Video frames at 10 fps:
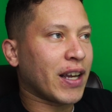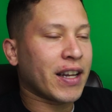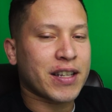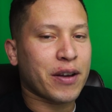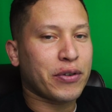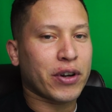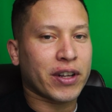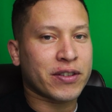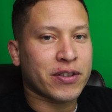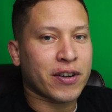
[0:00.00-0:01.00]
anti-fog
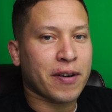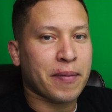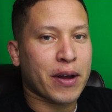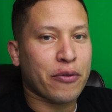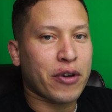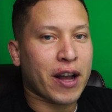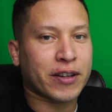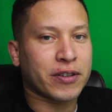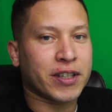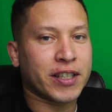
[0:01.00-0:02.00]
insert on my
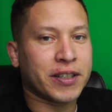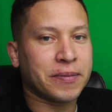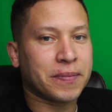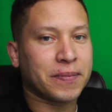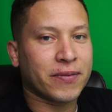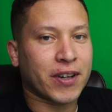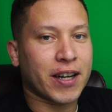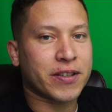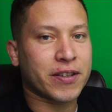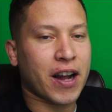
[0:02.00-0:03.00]
factory
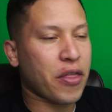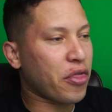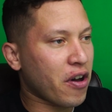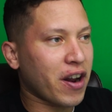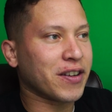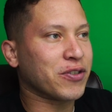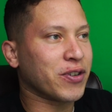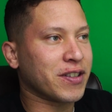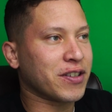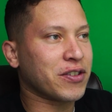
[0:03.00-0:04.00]
visor. I thought I could
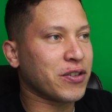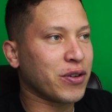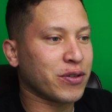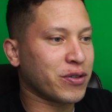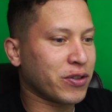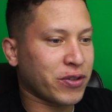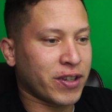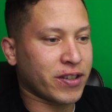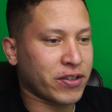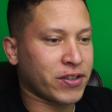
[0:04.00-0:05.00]
transition over to the
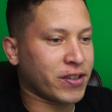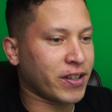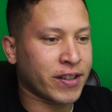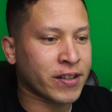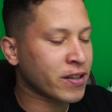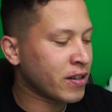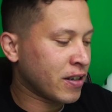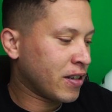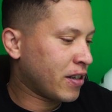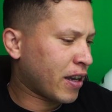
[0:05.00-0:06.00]
transitions lens.
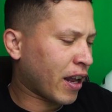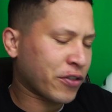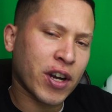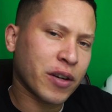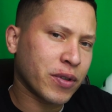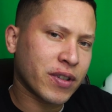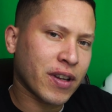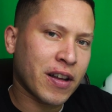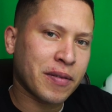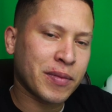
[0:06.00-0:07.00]
And I tried it one
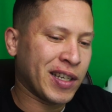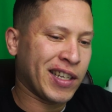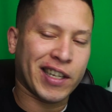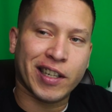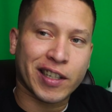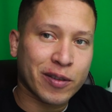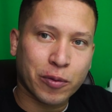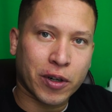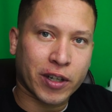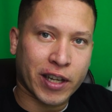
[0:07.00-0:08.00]
time, it didn't
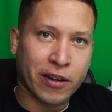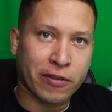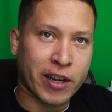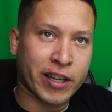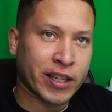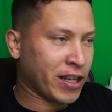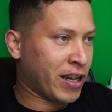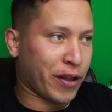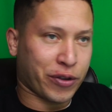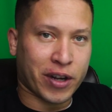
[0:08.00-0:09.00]
work out right.
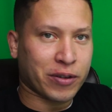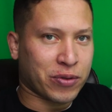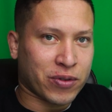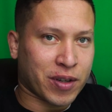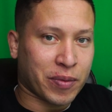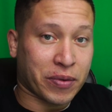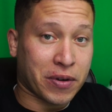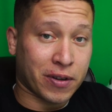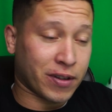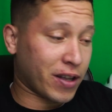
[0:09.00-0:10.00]
I thought I was doing something
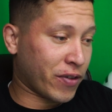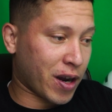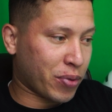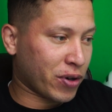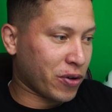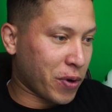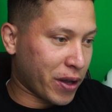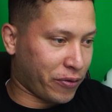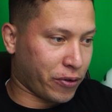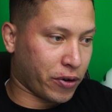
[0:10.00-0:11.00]
wrong, and then I put it
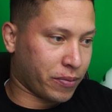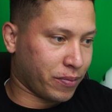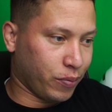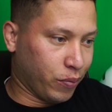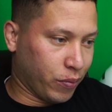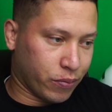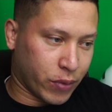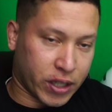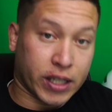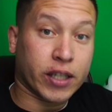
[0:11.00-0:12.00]
away for
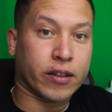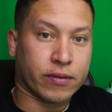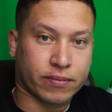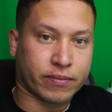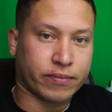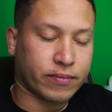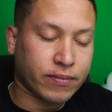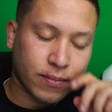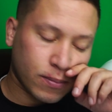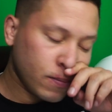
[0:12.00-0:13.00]
a year.
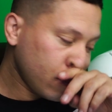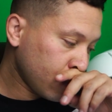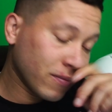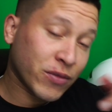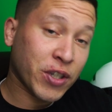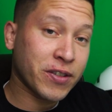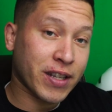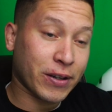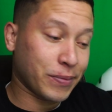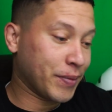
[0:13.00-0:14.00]
Turns
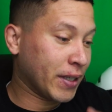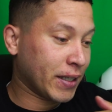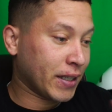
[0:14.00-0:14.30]
out,